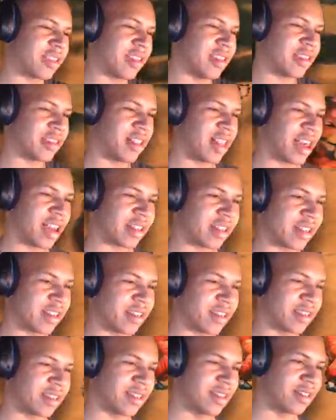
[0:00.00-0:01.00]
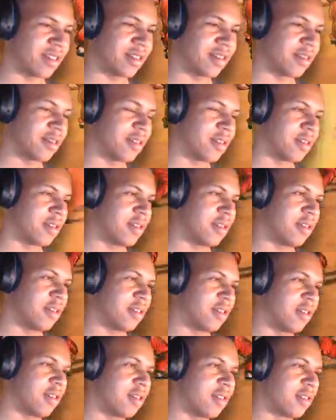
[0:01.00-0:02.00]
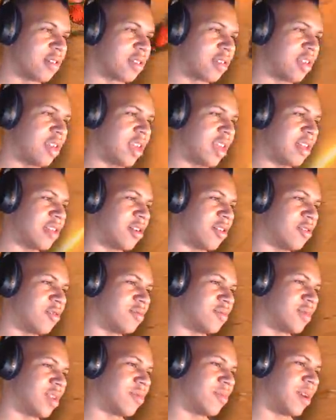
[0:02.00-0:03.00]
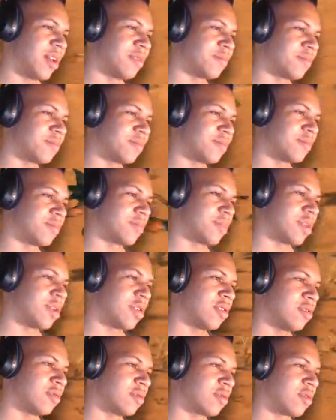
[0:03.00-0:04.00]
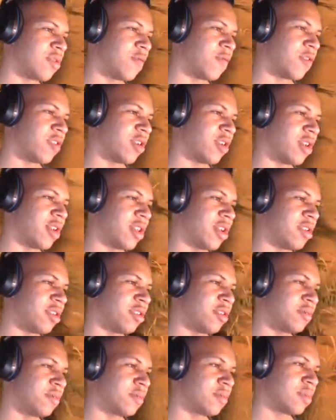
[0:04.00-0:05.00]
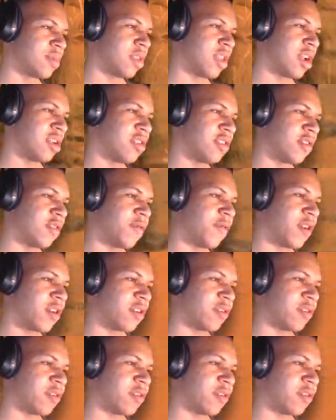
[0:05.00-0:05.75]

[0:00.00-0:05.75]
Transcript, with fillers: these clashes. Can't- oh, never mind. Oh, go for it. I dare you. Yeah, you're too far